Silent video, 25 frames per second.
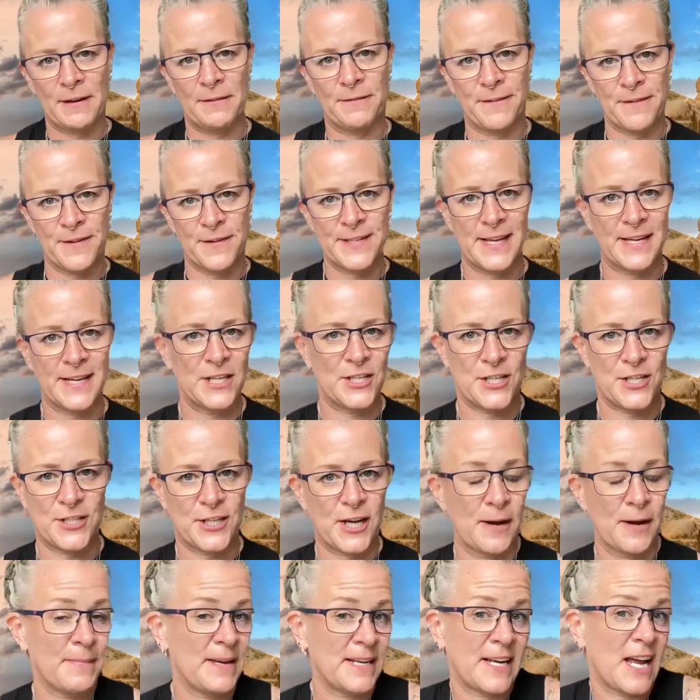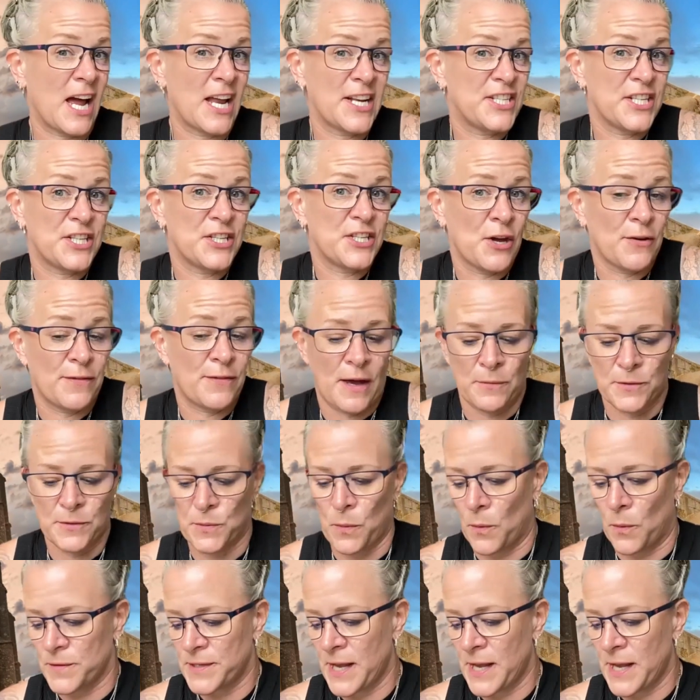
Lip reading: for his energy to come in, I didn't know that was what